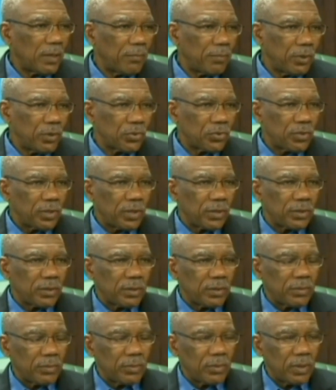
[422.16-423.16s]

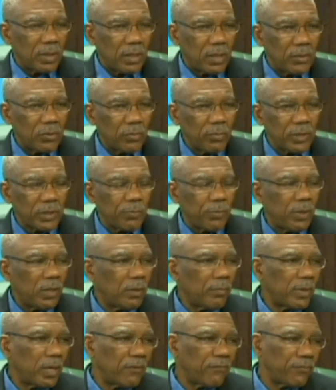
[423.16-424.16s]
administration, you must bear
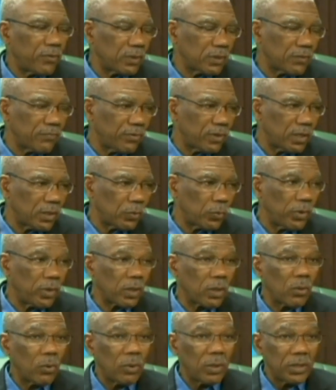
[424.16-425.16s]
in mind, first of all, that we
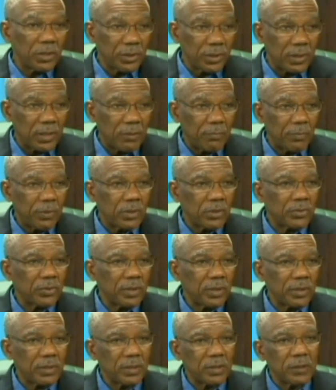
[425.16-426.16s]
are a coalition
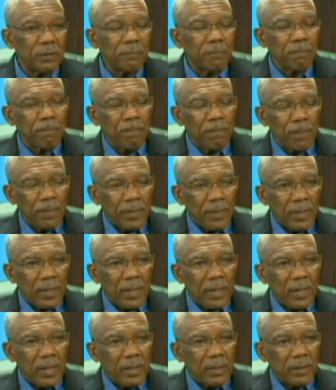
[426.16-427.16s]
administration.
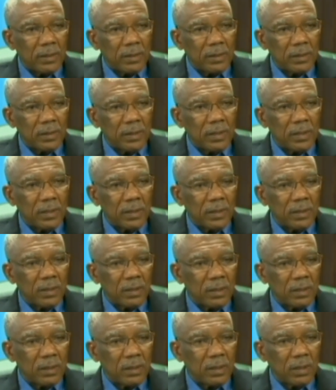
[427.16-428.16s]
And
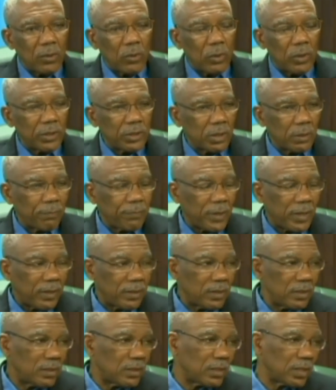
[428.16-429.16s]
the coalition
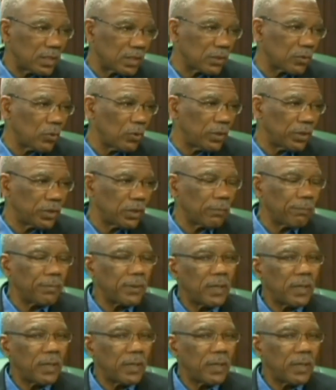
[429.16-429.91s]
parties, the 6 coalition